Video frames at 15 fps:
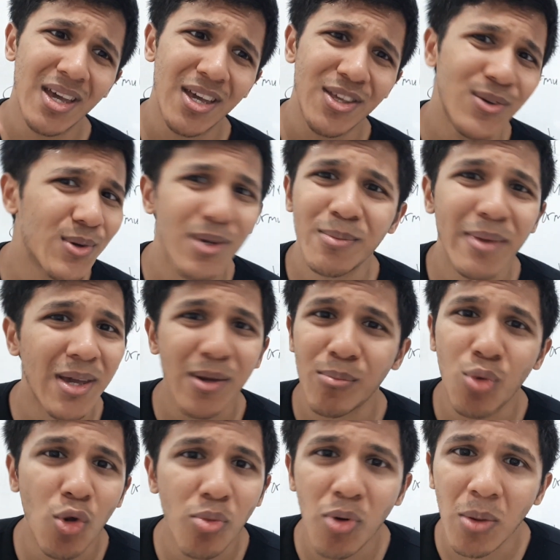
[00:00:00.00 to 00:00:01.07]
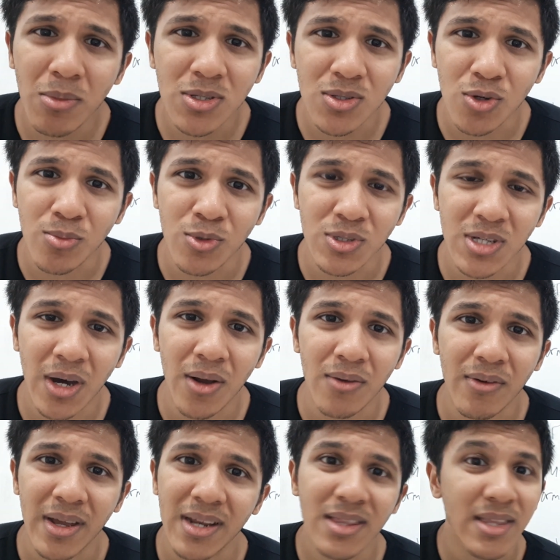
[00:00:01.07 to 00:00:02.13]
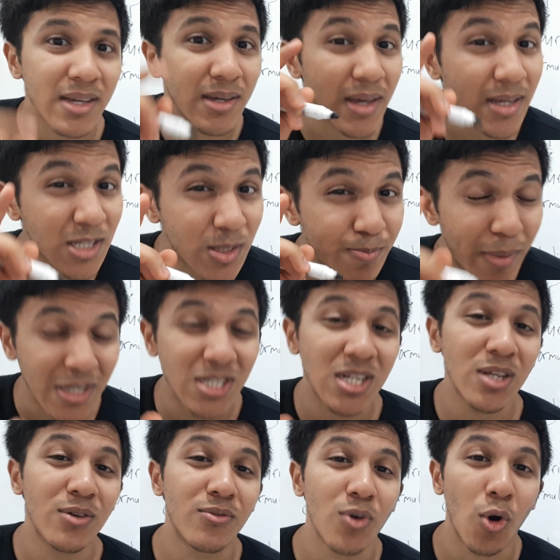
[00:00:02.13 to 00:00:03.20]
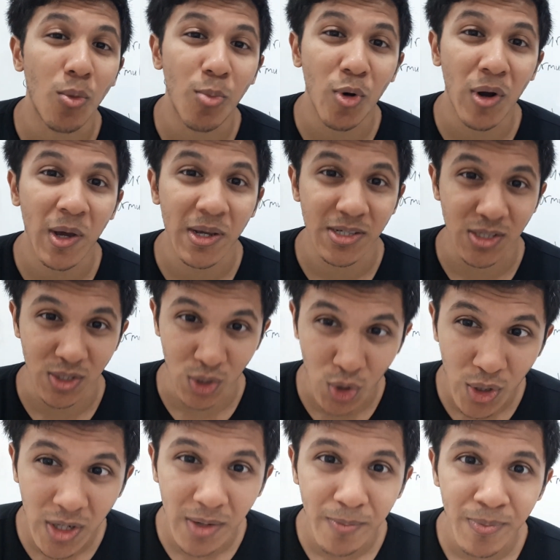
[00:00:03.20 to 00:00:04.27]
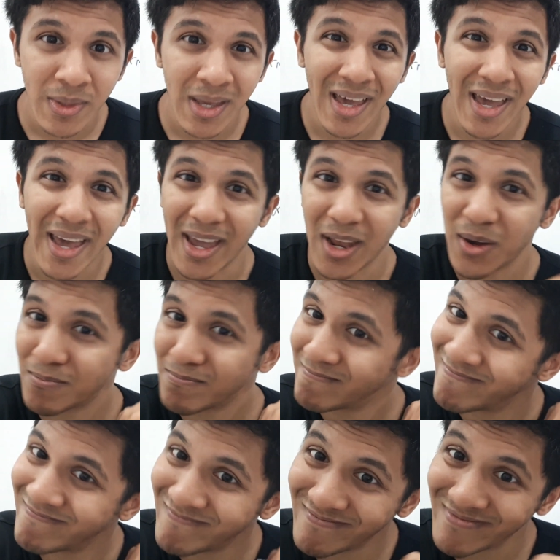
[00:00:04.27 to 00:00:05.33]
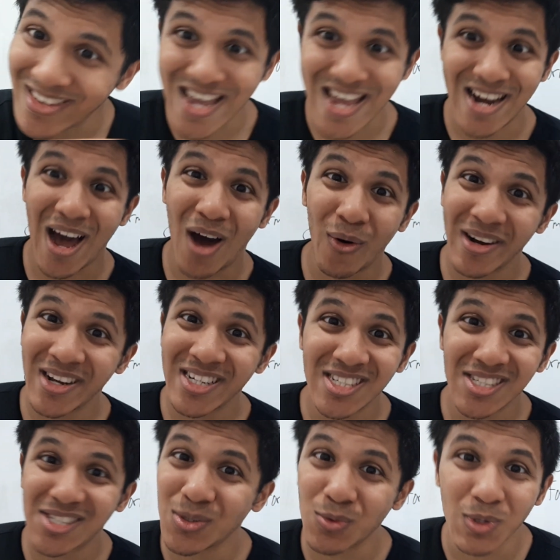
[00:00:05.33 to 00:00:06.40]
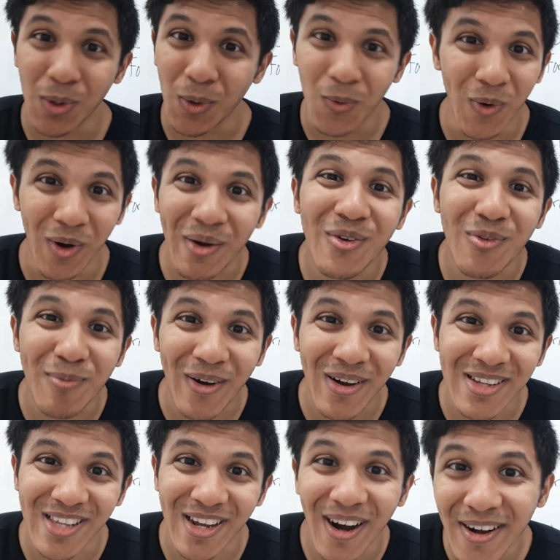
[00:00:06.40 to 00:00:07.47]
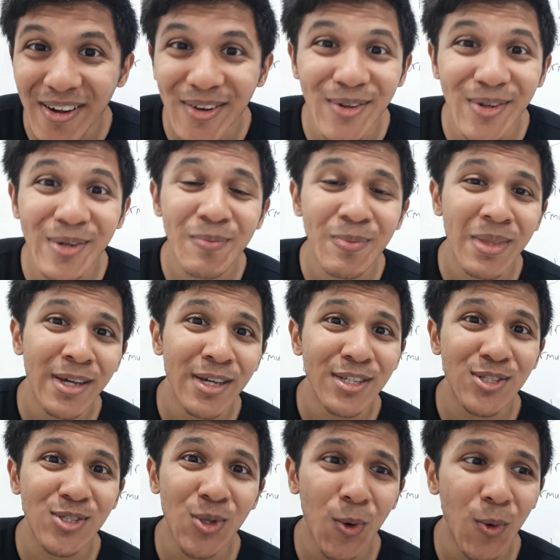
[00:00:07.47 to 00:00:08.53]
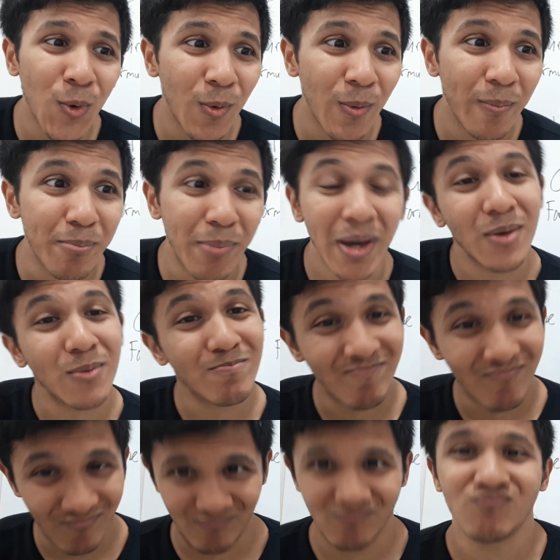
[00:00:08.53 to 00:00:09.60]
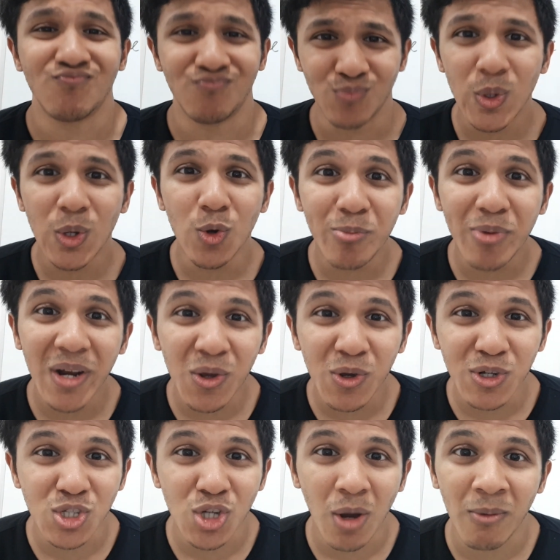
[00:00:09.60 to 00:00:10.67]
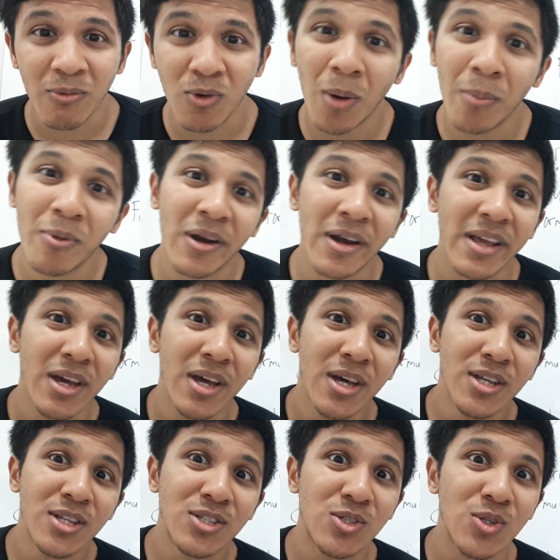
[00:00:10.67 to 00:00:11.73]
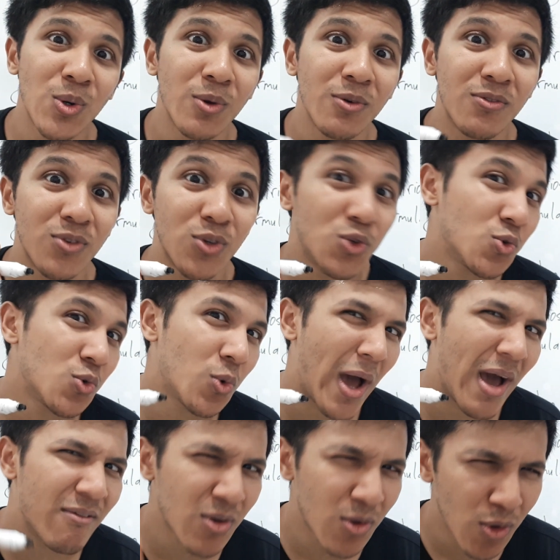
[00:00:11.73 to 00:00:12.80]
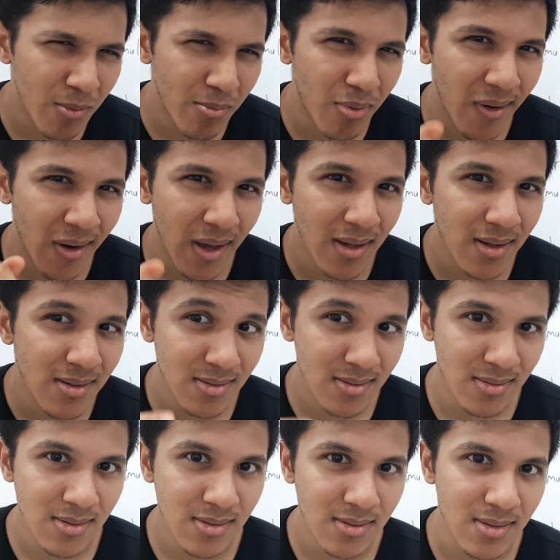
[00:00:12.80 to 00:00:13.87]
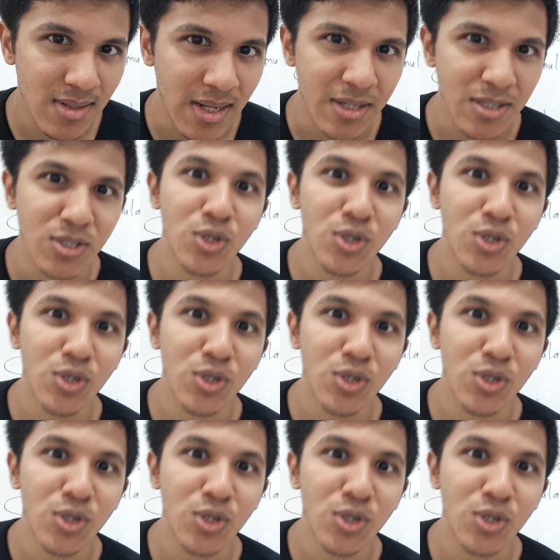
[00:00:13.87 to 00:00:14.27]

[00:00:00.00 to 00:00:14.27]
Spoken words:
you can make a bold promise almost out of anything, especially if your product is good. And at our agency, we don't work with products that aren't good. But we do a pretty good job of copywriting. So if you have a good product, let us